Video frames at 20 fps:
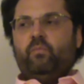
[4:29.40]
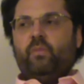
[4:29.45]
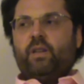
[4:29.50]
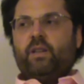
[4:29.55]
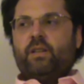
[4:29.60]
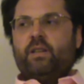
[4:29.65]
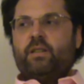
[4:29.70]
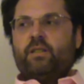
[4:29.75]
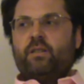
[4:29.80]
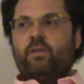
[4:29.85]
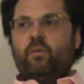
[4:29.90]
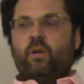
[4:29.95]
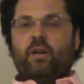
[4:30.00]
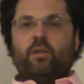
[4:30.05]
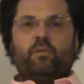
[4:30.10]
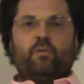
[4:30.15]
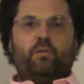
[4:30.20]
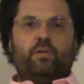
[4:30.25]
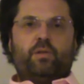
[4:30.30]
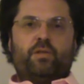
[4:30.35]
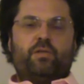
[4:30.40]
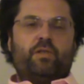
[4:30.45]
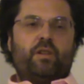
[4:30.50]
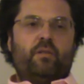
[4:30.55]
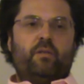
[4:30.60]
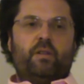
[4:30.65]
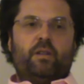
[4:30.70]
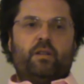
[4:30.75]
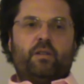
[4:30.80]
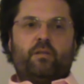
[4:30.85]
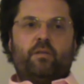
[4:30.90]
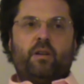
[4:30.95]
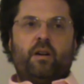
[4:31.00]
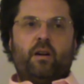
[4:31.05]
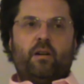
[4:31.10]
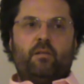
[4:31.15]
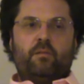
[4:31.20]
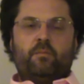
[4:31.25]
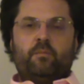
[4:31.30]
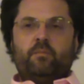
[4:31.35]
he's the one who is traveling
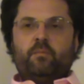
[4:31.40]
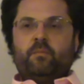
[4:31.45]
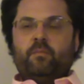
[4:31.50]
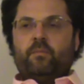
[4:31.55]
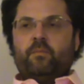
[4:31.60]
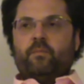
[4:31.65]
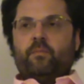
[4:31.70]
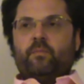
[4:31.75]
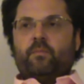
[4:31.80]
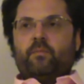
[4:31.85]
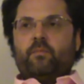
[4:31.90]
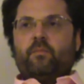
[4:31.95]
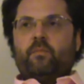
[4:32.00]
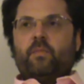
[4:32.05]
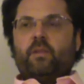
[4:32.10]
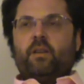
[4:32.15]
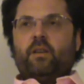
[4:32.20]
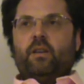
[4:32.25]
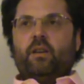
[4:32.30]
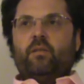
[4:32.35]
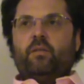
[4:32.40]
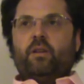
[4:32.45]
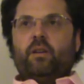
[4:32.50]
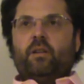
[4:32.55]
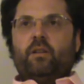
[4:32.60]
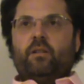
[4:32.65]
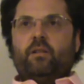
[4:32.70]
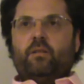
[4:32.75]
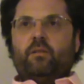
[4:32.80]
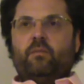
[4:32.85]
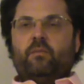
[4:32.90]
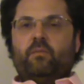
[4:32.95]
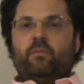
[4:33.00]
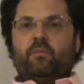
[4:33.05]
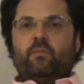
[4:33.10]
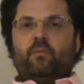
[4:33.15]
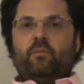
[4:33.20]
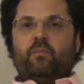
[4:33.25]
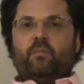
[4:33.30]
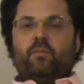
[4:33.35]
around giving
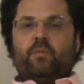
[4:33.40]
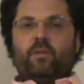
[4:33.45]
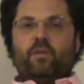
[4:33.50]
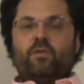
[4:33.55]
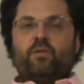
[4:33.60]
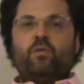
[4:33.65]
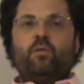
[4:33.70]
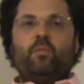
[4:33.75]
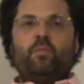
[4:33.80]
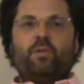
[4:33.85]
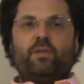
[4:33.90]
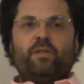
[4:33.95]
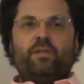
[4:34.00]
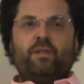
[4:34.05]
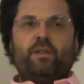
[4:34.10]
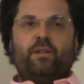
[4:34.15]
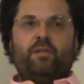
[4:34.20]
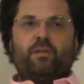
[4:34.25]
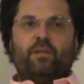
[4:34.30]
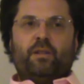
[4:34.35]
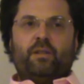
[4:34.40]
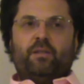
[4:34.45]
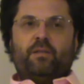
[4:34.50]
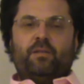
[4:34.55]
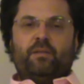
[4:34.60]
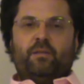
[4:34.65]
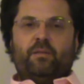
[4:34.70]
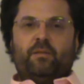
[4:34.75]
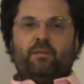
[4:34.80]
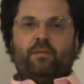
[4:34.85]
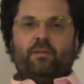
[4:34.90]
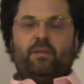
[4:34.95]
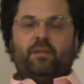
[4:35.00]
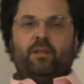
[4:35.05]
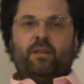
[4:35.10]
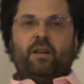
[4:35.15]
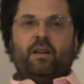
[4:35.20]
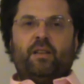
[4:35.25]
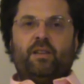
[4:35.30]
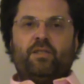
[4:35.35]
super secret
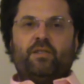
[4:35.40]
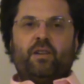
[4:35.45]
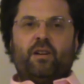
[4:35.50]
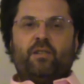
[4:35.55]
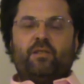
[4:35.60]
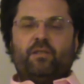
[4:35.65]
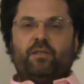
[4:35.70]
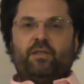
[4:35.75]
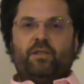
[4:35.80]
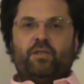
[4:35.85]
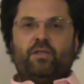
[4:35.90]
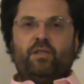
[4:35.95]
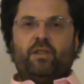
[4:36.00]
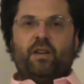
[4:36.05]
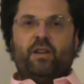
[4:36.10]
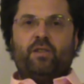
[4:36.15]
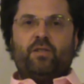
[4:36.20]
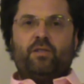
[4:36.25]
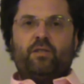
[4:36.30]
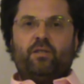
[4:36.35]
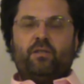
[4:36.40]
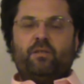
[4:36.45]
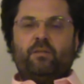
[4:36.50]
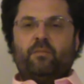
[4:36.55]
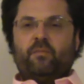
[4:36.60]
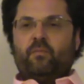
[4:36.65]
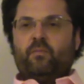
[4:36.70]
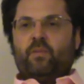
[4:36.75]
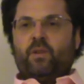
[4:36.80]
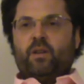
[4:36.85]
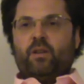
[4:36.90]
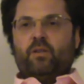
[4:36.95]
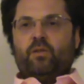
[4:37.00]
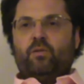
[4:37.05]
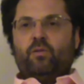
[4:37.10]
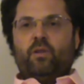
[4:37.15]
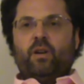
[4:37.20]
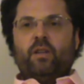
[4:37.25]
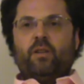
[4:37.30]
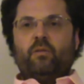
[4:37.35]
Kala Chakra initiation
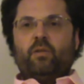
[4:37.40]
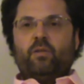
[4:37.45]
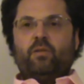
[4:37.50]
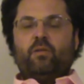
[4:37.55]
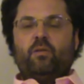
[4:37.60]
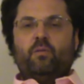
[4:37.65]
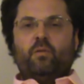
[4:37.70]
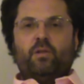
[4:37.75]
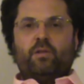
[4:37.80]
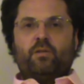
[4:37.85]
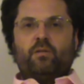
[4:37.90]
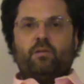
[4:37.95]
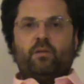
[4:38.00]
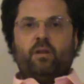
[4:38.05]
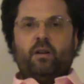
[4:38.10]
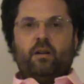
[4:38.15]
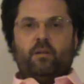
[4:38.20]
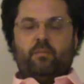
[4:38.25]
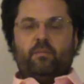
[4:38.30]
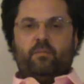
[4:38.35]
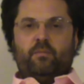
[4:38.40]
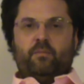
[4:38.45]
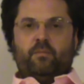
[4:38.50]
to anyone who wants to come.